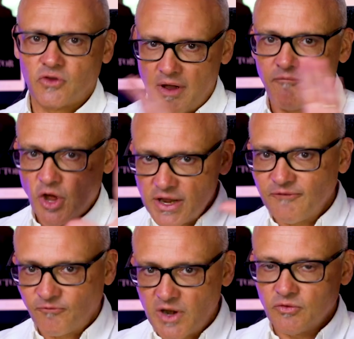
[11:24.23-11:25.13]
So I've got
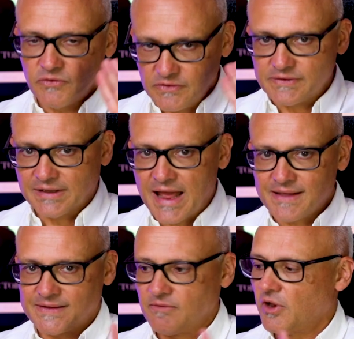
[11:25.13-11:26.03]
enough fragrances to
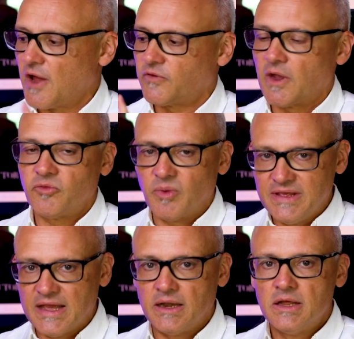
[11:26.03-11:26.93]
last 7 lifetimes, but
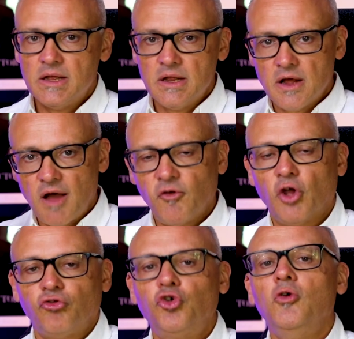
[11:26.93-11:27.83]
yet I've
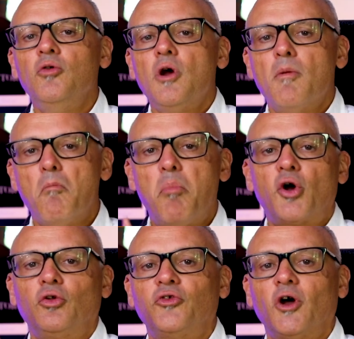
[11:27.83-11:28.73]
got 2
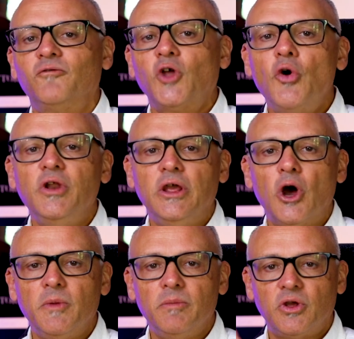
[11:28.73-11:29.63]
bottles of Tony
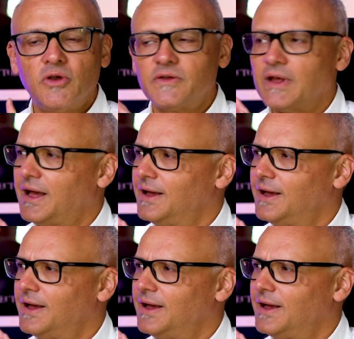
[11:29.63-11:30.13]
Iommi because